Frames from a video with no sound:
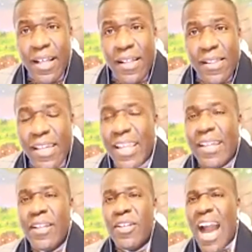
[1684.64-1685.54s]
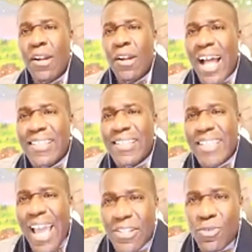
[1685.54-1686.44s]
then I don't have to
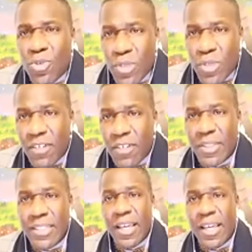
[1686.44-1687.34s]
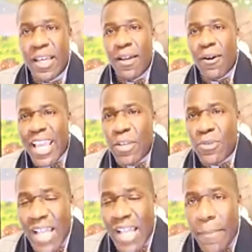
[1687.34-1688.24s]
ask you, do you love me? Or can you
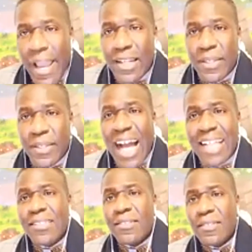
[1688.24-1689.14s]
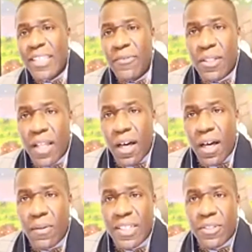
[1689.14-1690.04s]
stop hating me? I just leave you
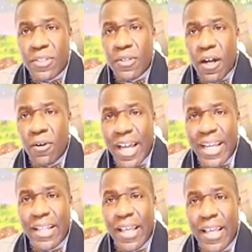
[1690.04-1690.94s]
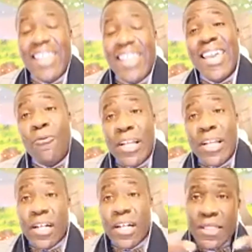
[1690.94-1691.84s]
alone until you're all right. And then we can
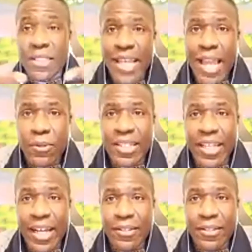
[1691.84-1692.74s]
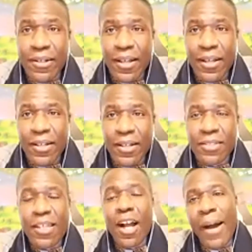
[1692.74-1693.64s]
come to the table together to
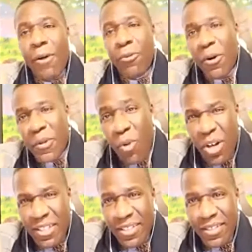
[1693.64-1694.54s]
talk about what we want